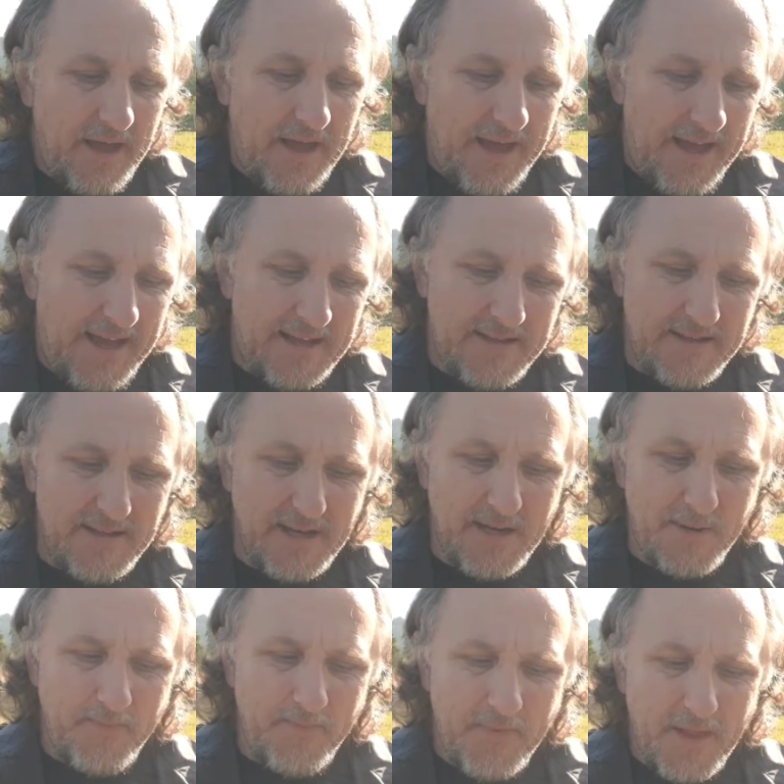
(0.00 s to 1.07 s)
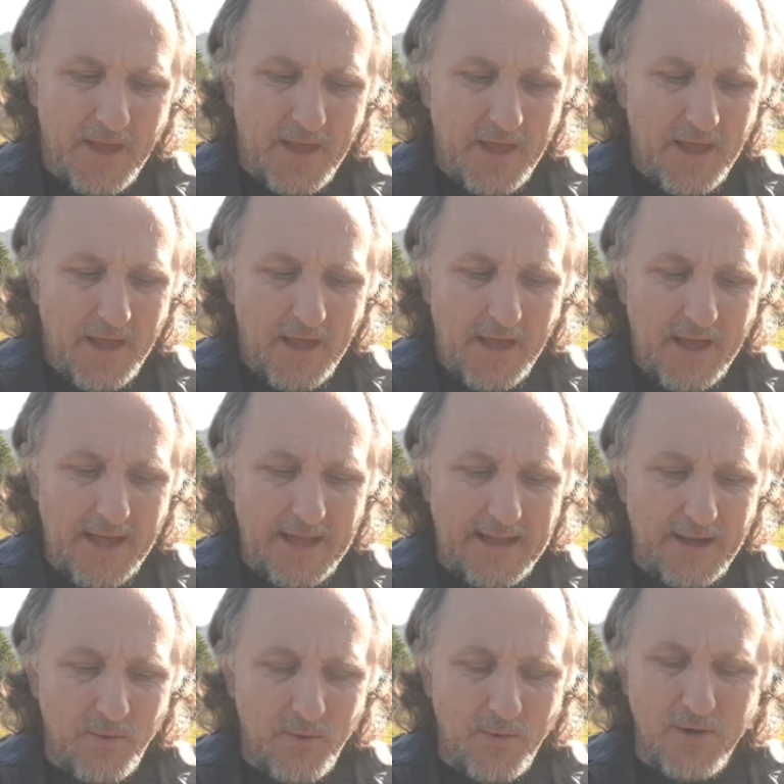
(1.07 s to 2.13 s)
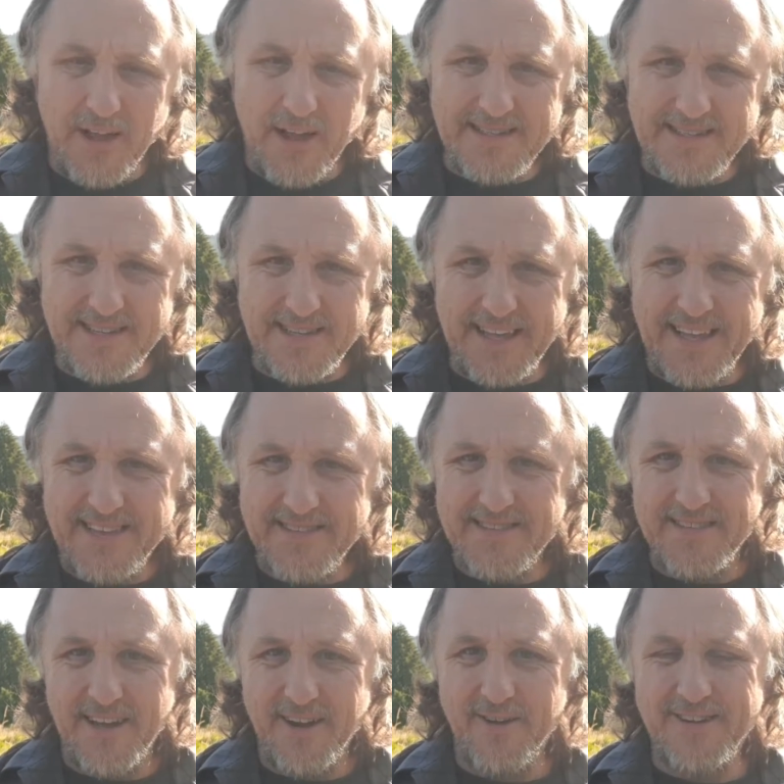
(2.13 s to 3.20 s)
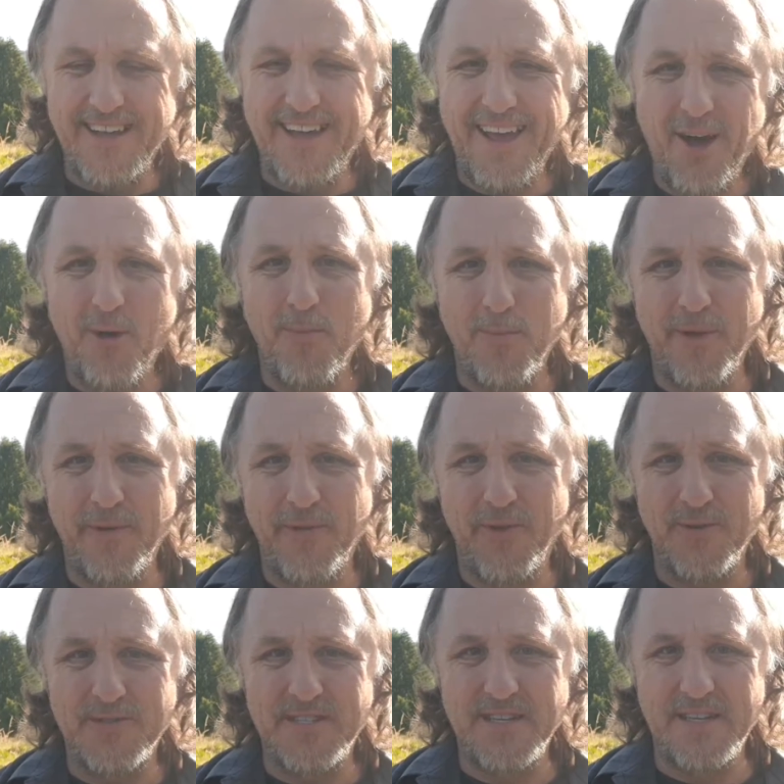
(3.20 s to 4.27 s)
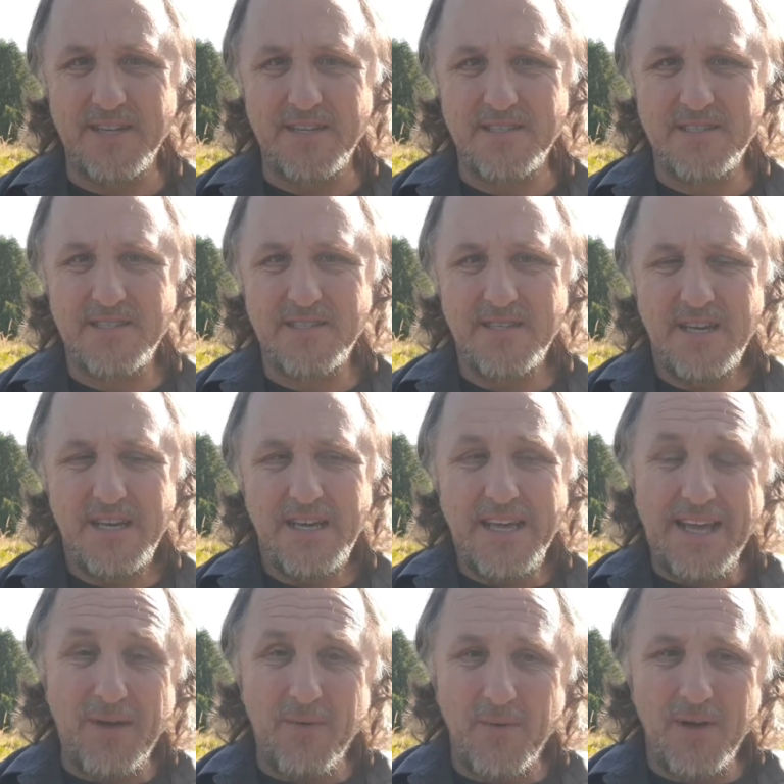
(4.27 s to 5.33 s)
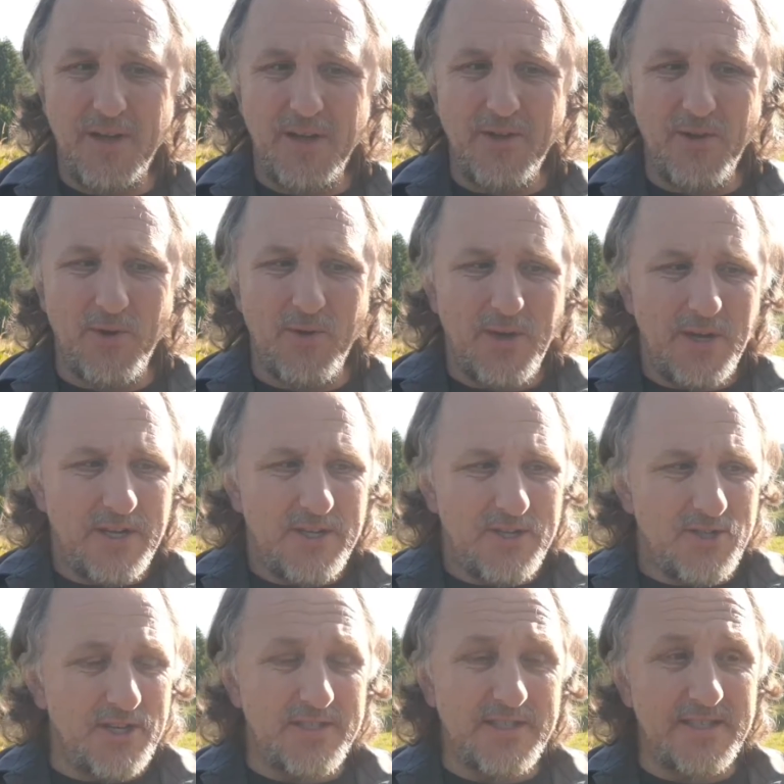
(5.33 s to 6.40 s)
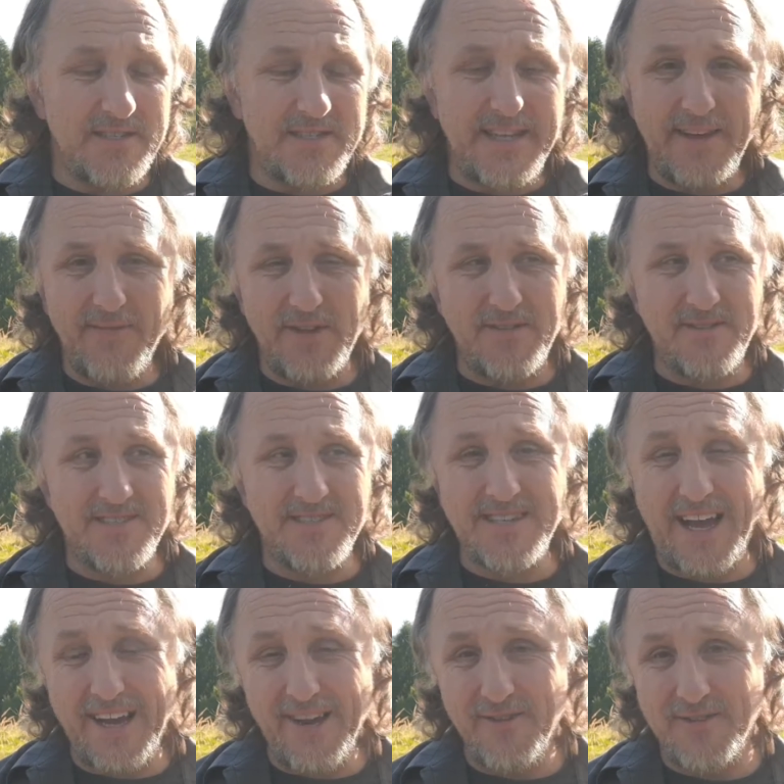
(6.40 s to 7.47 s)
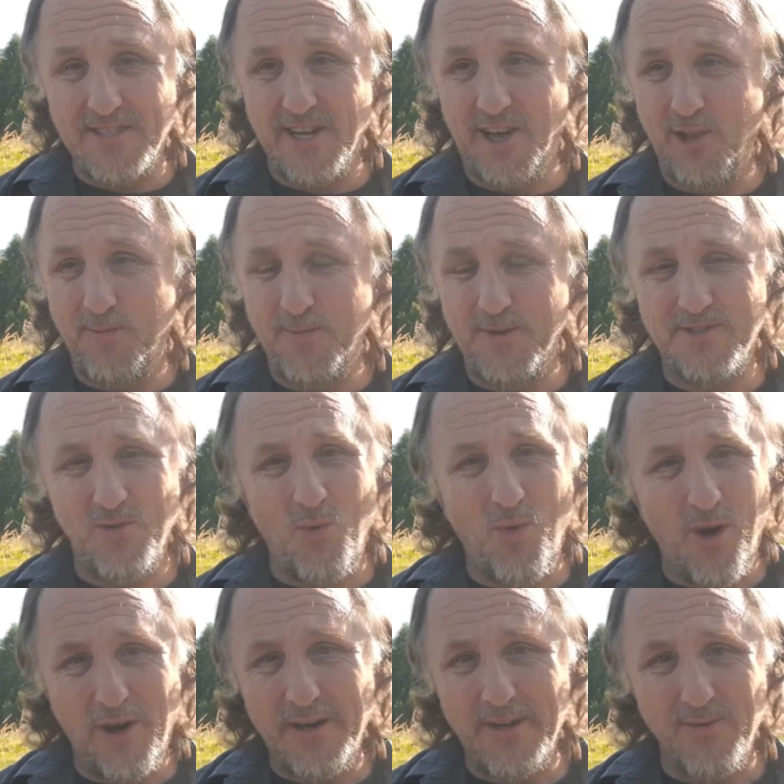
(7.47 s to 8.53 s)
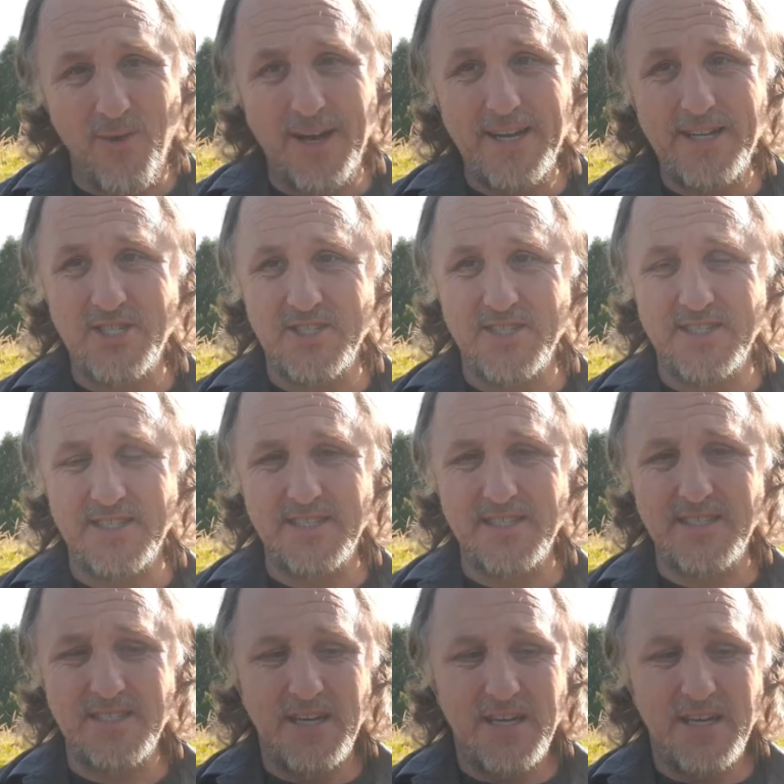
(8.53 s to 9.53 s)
And I realize that he's there to help me with those things. He, you know, just as David desired Solomon to walk in righteousness,